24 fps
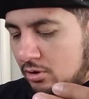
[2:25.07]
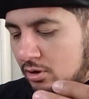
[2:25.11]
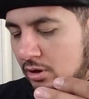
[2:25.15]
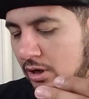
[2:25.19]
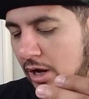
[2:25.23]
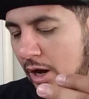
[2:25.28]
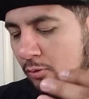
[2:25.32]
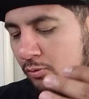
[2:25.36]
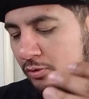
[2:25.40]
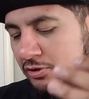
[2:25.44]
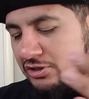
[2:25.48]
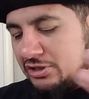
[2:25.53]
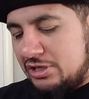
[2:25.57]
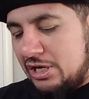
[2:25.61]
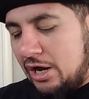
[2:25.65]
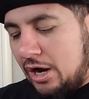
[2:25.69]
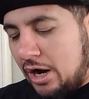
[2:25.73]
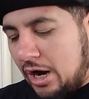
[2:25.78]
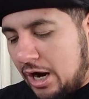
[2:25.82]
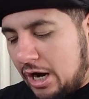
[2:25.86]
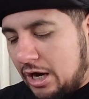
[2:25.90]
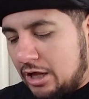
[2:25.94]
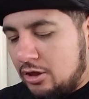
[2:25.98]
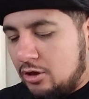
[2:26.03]
I wouldn't say
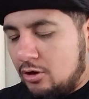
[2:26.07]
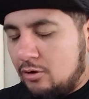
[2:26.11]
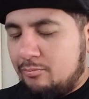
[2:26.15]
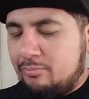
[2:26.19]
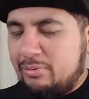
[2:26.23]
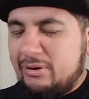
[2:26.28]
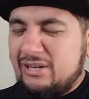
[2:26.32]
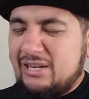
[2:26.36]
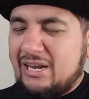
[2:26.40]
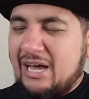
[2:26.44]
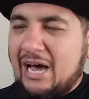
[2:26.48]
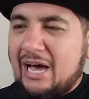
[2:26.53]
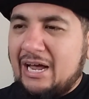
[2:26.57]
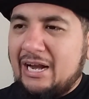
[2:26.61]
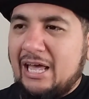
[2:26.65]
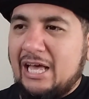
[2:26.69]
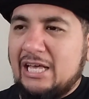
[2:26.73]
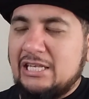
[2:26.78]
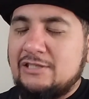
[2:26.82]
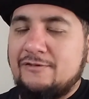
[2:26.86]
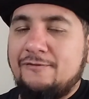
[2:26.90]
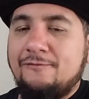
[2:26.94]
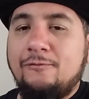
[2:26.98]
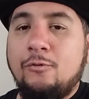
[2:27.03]
hollow, but not
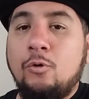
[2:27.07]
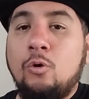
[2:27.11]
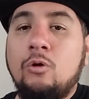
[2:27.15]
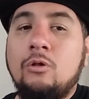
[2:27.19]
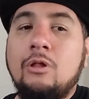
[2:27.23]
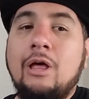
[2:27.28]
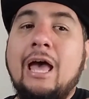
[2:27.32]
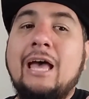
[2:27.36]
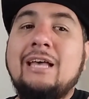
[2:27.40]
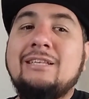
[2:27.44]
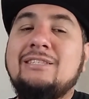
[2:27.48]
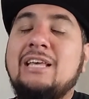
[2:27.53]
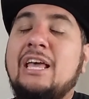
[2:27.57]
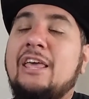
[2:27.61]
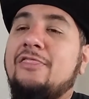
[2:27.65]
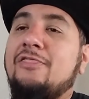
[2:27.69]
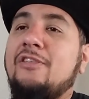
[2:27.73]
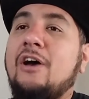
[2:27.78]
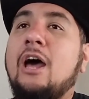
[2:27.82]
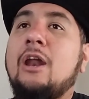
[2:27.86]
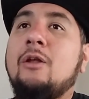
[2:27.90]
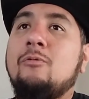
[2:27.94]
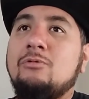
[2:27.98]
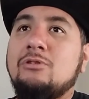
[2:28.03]
as full as they
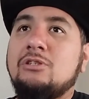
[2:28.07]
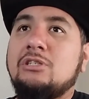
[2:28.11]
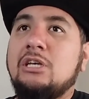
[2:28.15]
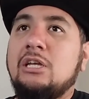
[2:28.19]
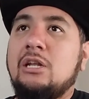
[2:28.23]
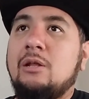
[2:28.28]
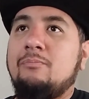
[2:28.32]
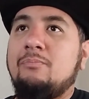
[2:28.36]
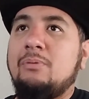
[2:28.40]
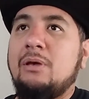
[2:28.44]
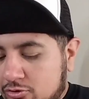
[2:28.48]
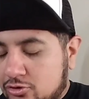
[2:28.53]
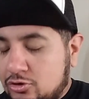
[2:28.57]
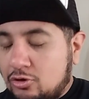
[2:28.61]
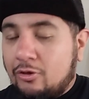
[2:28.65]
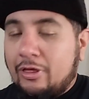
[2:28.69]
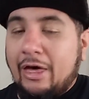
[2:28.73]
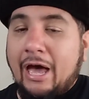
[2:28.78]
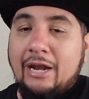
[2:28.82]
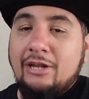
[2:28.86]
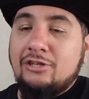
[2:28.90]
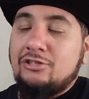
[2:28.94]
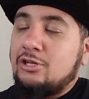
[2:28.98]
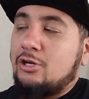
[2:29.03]
thought it was going to be. So
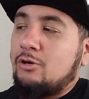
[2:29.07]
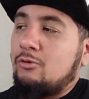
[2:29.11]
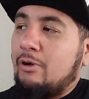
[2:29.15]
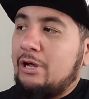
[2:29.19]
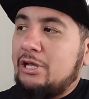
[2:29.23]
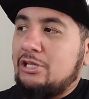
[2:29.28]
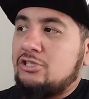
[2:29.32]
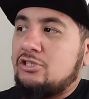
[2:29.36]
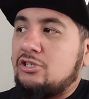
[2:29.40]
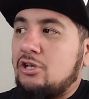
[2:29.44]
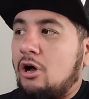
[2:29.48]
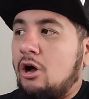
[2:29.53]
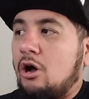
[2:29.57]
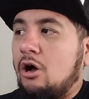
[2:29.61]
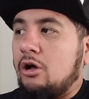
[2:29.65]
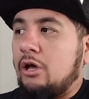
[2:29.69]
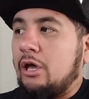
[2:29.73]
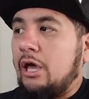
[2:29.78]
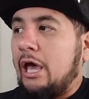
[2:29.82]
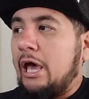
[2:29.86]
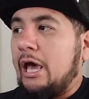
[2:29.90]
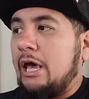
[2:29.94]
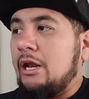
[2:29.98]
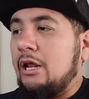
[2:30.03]
that is a great song,
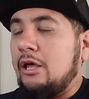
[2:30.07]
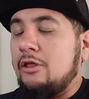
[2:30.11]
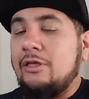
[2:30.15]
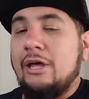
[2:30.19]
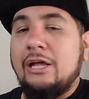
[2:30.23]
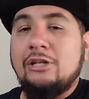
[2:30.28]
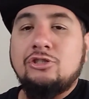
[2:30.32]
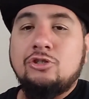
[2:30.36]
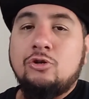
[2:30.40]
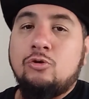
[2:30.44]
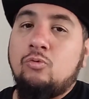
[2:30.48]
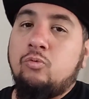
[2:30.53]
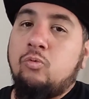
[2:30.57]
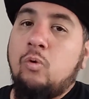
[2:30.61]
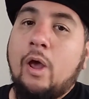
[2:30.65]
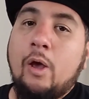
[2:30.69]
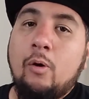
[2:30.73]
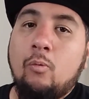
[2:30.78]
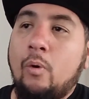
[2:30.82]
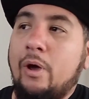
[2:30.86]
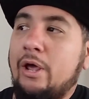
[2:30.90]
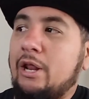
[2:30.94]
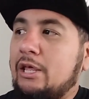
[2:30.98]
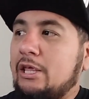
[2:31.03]
and that's a great
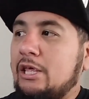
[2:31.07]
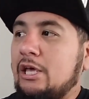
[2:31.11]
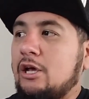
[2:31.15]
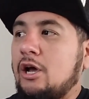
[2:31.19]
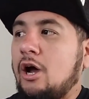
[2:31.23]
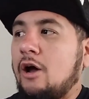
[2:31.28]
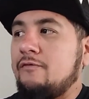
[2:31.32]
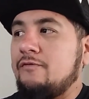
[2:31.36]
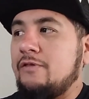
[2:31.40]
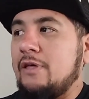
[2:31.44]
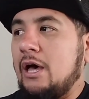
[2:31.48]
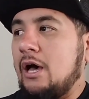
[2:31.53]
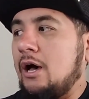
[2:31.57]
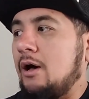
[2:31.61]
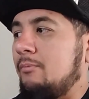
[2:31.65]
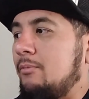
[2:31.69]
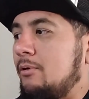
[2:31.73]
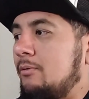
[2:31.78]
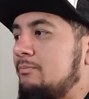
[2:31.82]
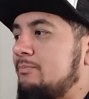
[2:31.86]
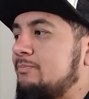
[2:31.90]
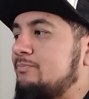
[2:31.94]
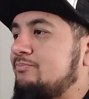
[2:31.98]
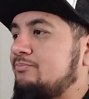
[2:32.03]
way to kick off the
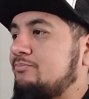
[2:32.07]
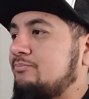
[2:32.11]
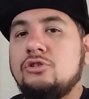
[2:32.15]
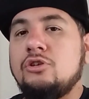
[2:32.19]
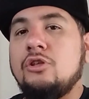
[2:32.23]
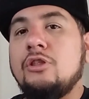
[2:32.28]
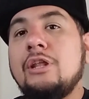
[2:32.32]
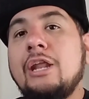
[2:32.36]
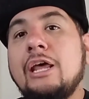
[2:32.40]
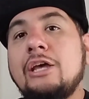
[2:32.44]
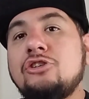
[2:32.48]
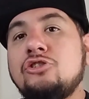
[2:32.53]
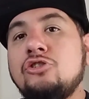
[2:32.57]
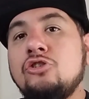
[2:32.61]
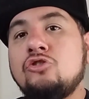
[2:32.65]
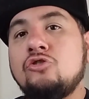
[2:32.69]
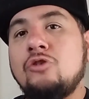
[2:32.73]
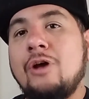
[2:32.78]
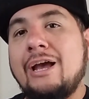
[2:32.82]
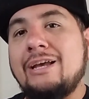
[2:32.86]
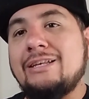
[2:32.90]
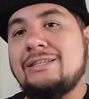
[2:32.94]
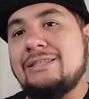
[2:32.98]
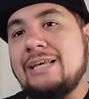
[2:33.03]
album. So the next two
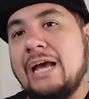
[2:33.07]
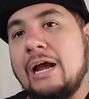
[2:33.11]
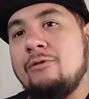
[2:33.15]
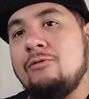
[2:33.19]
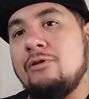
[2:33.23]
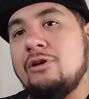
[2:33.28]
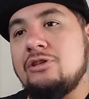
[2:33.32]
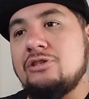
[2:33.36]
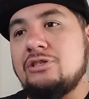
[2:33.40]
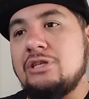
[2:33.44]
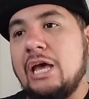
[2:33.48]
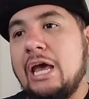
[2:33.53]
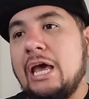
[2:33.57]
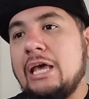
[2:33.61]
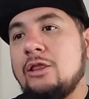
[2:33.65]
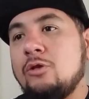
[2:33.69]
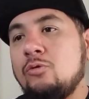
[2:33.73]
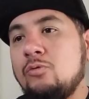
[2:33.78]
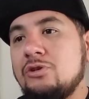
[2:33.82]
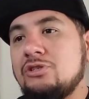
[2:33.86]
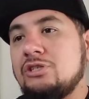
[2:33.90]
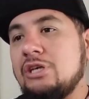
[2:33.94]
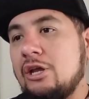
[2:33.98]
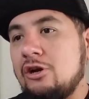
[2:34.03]
tracks, Sirens and
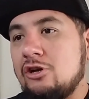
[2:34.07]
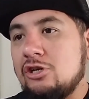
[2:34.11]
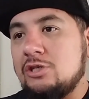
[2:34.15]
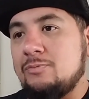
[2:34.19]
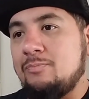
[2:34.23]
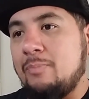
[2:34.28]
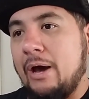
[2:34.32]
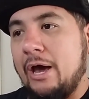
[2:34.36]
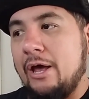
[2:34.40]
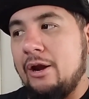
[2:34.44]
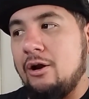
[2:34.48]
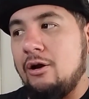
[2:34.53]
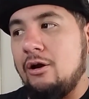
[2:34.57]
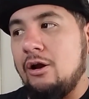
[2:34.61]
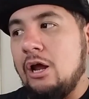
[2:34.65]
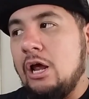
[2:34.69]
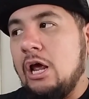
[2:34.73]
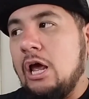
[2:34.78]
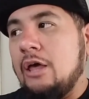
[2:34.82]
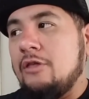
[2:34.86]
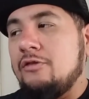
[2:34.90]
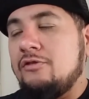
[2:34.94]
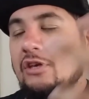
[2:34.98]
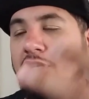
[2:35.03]
Louisiana Spider,
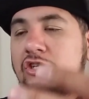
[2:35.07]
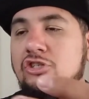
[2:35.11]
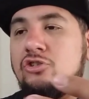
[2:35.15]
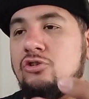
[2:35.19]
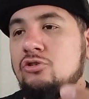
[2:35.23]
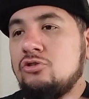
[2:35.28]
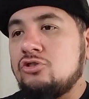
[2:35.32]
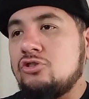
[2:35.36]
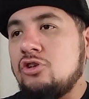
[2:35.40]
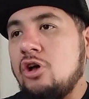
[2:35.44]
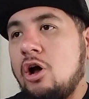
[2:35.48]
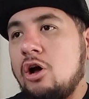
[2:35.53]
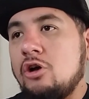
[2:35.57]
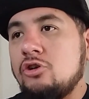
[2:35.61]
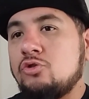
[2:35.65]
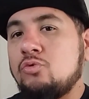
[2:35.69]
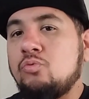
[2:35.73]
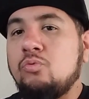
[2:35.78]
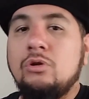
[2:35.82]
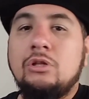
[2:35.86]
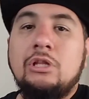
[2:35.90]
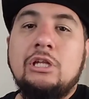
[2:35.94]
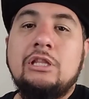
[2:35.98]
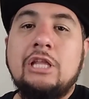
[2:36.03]
these two songs
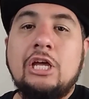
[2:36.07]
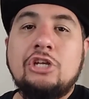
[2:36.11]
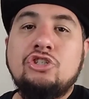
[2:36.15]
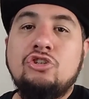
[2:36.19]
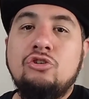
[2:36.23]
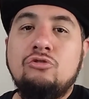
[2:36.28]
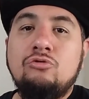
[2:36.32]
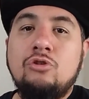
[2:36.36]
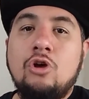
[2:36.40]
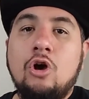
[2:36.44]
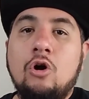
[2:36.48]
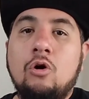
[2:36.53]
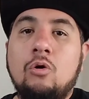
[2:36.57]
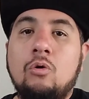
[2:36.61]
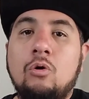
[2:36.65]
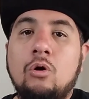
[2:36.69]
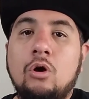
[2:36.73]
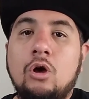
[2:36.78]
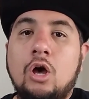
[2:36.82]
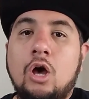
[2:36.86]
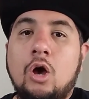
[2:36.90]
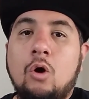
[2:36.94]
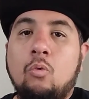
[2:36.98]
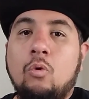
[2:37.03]
really let you know
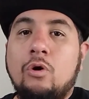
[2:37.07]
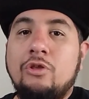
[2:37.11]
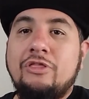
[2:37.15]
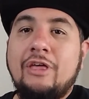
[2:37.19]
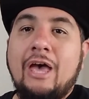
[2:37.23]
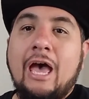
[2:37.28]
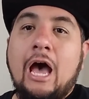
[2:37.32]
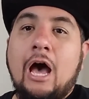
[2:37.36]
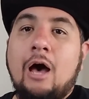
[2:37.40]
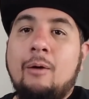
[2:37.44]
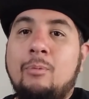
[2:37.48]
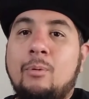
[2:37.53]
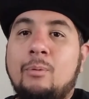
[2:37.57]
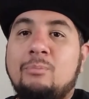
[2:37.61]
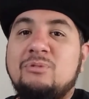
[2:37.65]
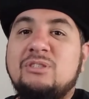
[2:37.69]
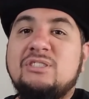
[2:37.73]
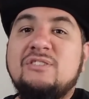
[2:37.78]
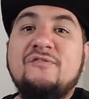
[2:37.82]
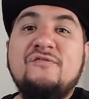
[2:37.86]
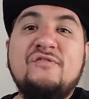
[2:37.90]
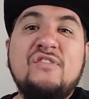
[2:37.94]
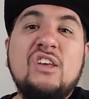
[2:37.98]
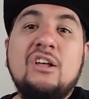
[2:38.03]
what the album's
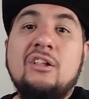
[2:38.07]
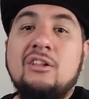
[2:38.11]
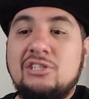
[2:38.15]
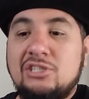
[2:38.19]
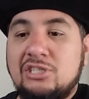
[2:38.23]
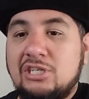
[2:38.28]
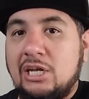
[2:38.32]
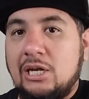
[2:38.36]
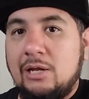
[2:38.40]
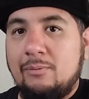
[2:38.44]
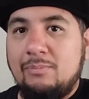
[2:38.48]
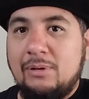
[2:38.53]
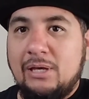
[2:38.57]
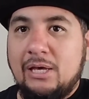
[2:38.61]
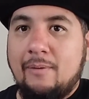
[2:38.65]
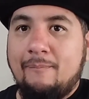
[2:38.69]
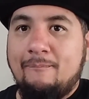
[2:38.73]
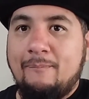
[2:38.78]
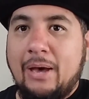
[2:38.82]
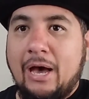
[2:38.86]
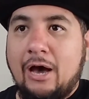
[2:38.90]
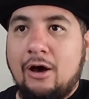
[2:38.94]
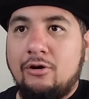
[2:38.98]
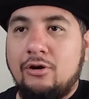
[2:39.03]
feel is going to be
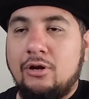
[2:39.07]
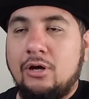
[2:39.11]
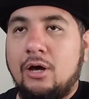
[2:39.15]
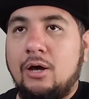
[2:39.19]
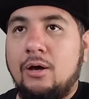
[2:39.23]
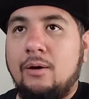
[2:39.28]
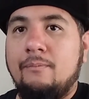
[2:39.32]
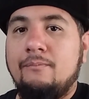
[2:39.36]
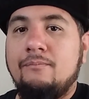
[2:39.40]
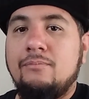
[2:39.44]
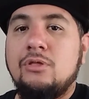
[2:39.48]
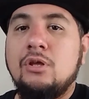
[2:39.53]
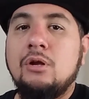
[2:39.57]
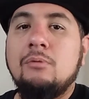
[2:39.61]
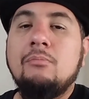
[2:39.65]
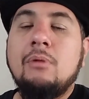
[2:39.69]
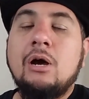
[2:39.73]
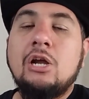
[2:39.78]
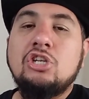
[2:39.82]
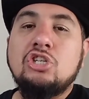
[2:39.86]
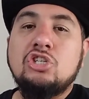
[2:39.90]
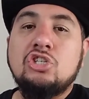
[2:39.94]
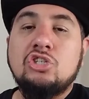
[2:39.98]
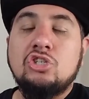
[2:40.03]
about. They're
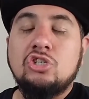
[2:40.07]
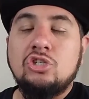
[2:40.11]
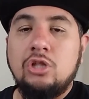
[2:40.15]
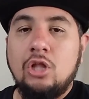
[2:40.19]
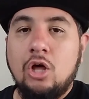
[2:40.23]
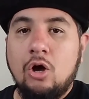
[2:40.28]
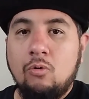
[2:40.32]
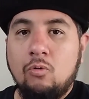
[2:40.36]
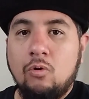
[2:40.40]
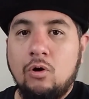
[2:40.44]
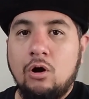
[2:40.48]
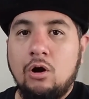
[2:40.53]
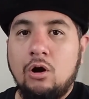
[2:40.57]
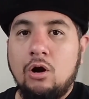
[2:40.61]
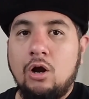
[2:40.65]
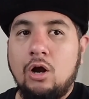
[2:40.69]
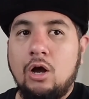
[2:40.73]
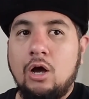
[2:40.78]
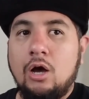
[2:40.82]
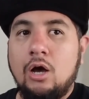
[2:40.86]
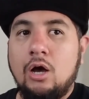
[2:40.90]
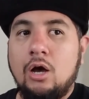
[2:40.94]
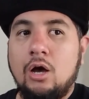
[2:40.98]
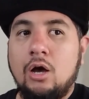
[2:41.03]
much
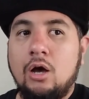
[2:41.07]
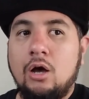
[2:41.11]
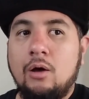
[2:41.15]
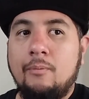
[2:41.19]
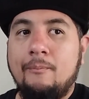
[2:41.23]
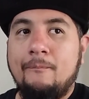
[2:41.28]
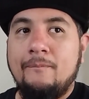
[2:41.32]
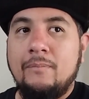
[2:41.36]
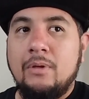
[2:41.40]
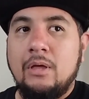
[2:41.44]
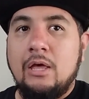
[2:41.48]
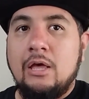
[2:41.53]
slower.